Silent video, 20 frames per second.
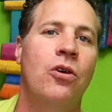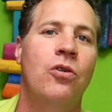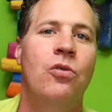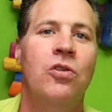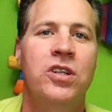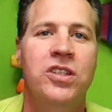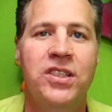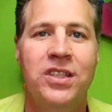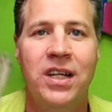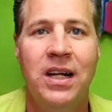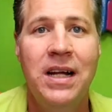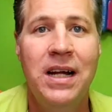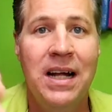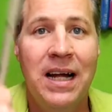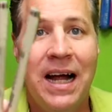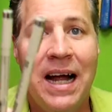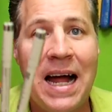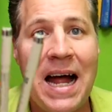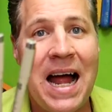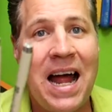of course,
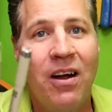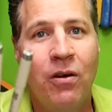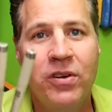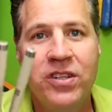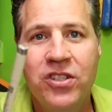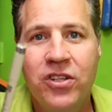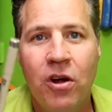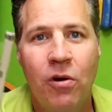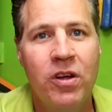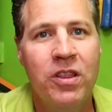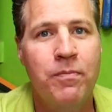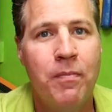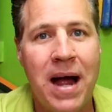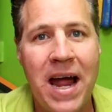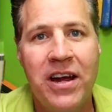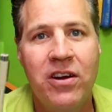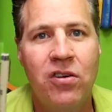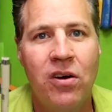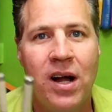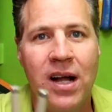uh, I always go with
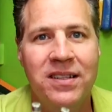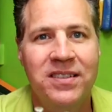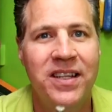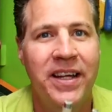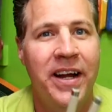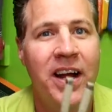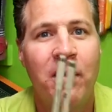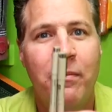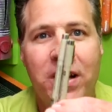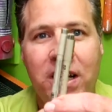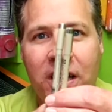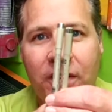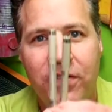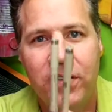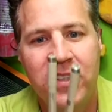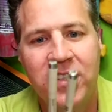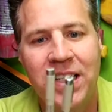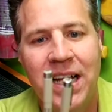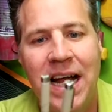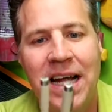microns. They come in
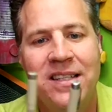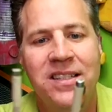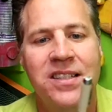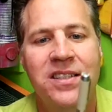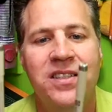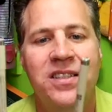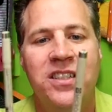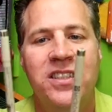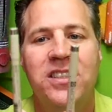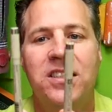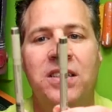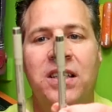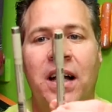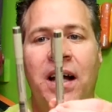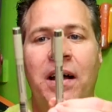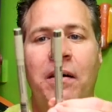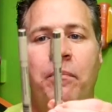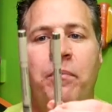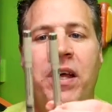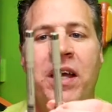different sizes. This
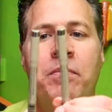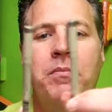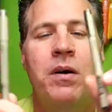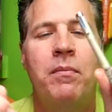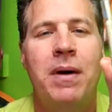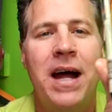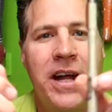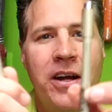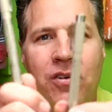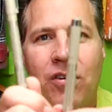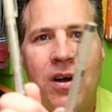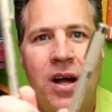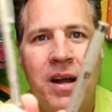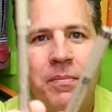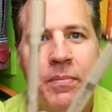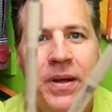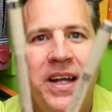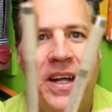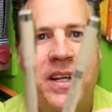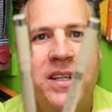uh, Pigma
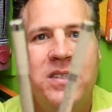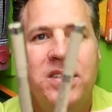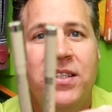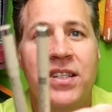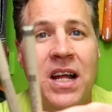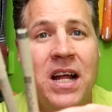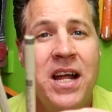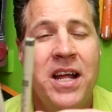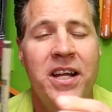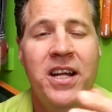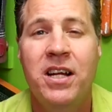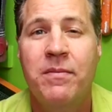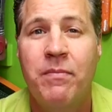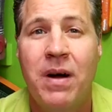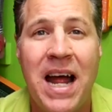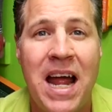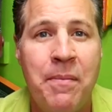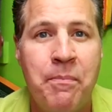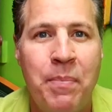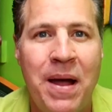Micron pens. You can
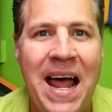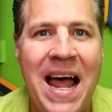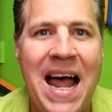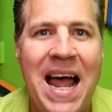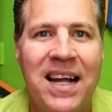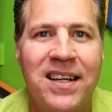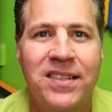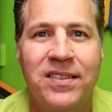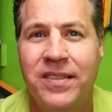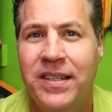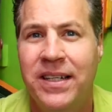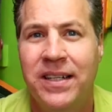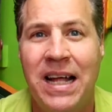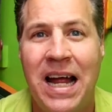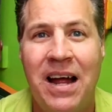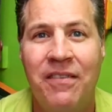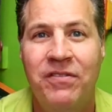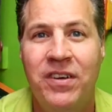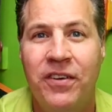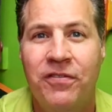buy in packs that
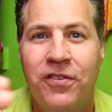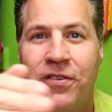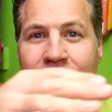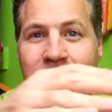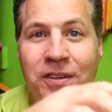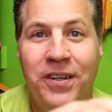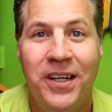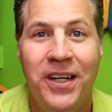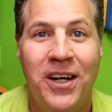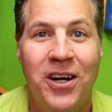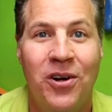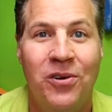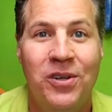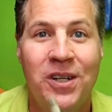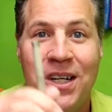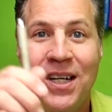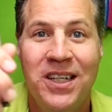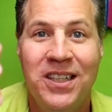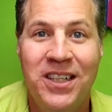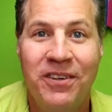have different, you know,
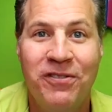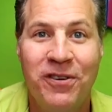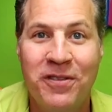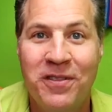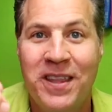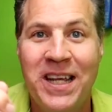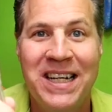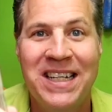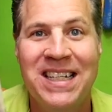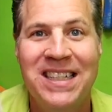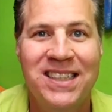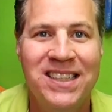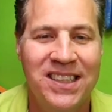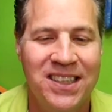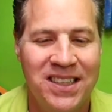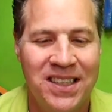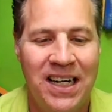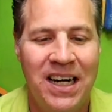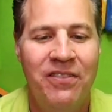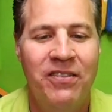different
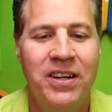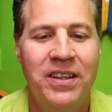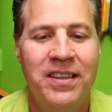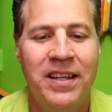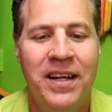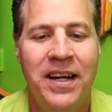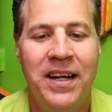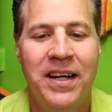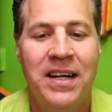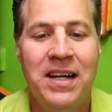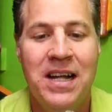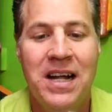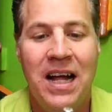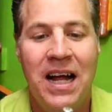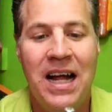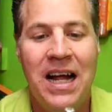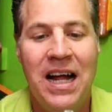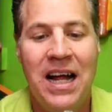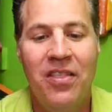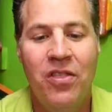thicknesses and everything.
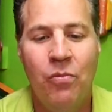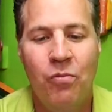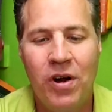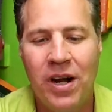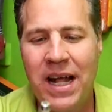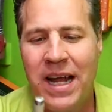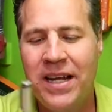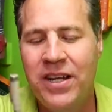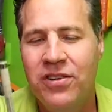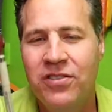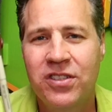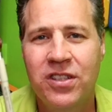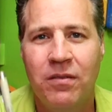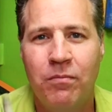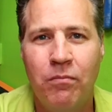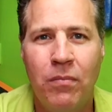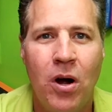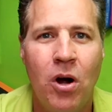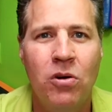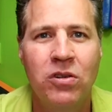Uh, the one I use the
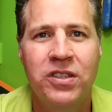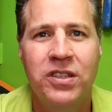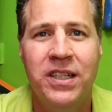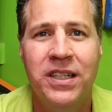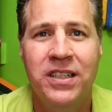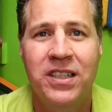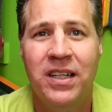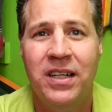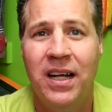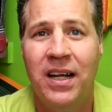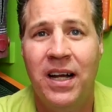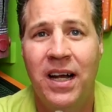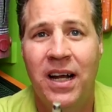most is a,